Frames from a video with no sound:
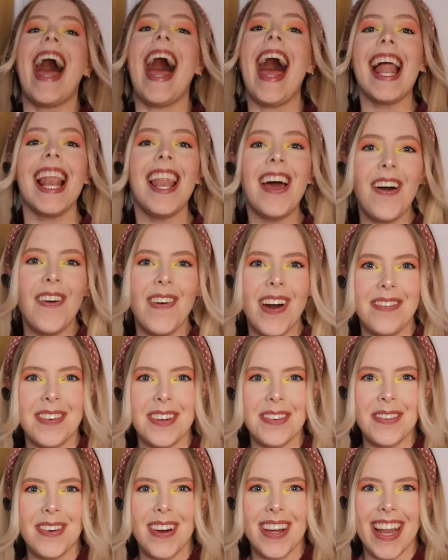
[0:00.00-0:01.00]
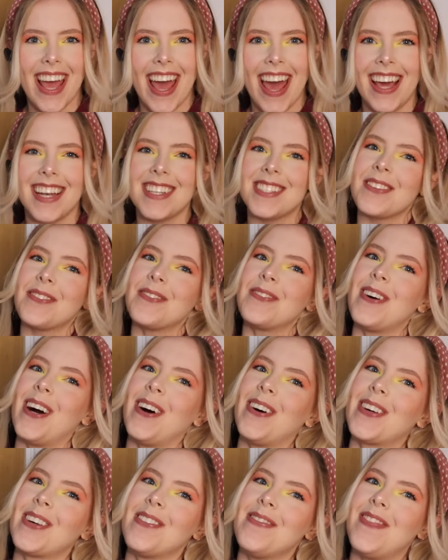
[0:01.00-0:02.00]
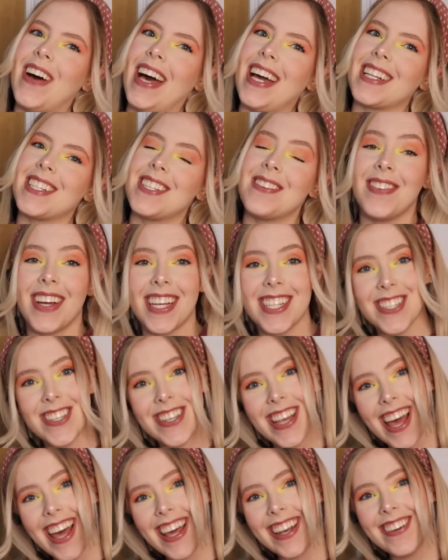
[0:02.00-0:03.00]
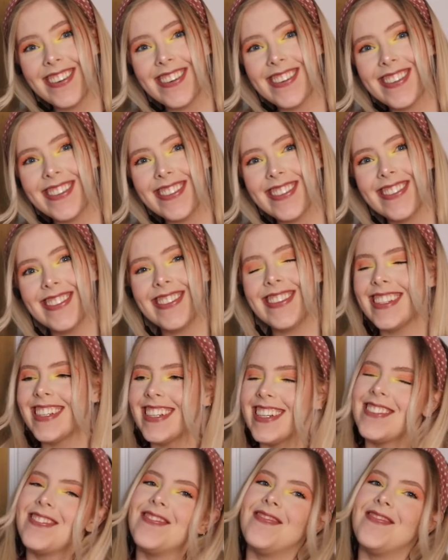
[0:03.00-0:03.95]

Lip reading: Hello everyone and welcome back to my channel.